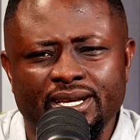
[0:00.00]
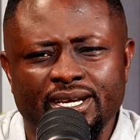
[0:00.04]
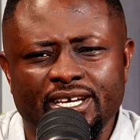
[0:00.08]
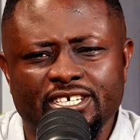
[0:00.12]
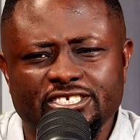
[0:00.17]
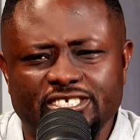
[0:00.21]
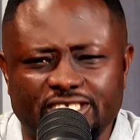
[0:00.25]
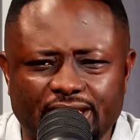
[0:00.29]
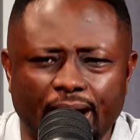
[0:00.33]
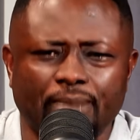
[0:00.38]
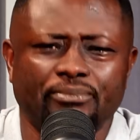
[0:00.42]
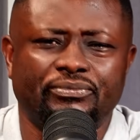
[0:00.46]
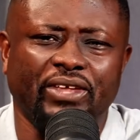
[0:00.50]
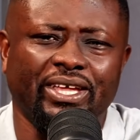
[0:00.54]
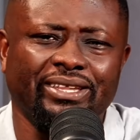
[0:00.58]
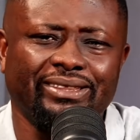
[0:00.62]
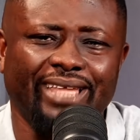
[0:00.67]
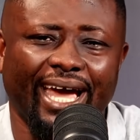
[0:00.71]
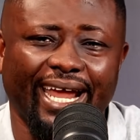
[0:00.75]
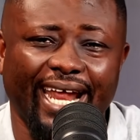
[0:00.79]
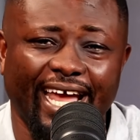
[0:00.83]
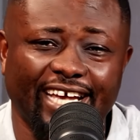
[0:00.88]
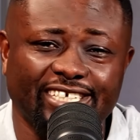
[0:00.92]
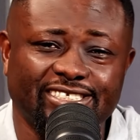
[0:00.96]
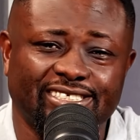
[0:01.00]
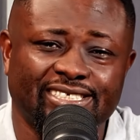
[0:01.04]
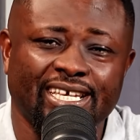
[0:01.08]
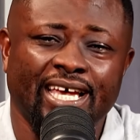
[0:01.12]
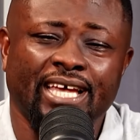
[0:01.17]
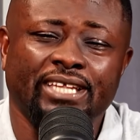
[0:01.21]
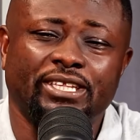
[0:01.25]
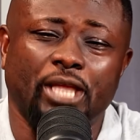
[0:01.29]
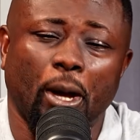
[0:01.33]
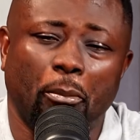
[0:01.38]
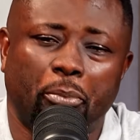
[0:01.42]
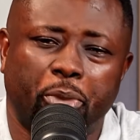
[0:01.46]
Something that has
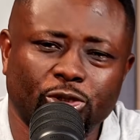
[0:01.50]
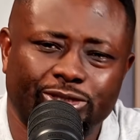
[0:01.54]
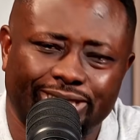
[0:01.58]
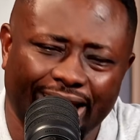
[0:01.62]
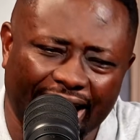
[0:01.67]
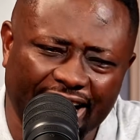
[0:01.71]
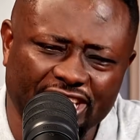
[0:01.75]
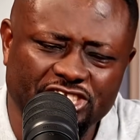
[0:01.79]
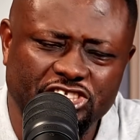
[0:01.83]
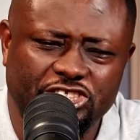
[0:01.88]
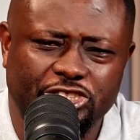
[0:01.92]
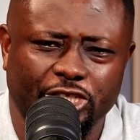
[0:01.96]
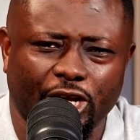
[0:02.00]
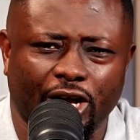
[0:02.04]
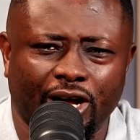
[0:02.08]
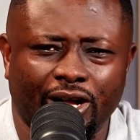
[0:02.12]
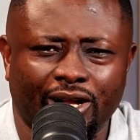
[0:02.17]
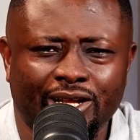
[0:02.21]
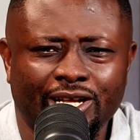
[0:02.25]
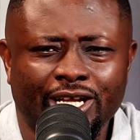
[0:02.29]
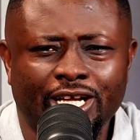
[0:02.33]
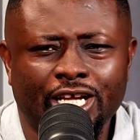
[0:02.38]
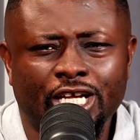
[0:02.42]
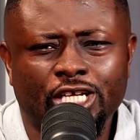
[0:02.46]
the potential